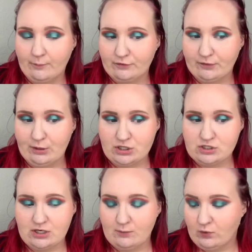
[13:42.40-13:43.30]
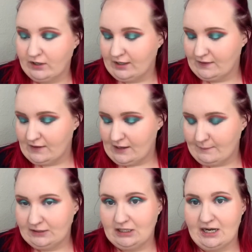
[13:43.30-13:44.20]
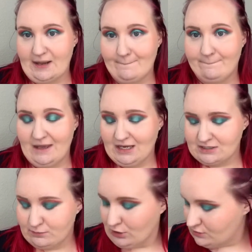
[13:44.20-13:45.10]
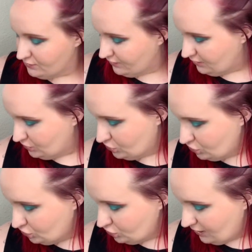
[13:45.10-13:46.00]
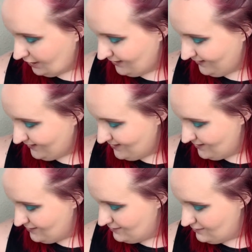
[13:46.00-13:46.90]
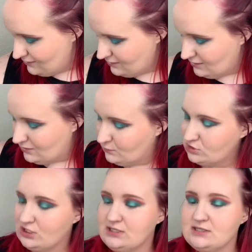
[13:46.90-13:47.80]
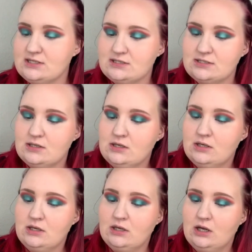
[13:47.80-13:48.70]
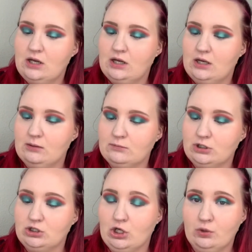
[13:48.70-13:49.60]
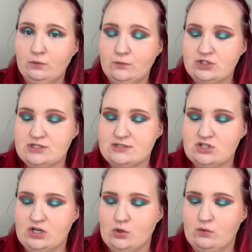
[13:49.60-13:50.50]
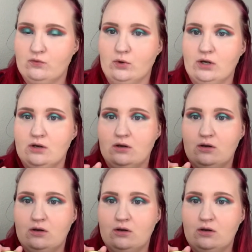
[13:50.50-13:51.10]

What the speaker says: For bronzer, I'm wearing the Milani Baked Bronzer in the shade, what shade is this? Glow, which is the shade 04.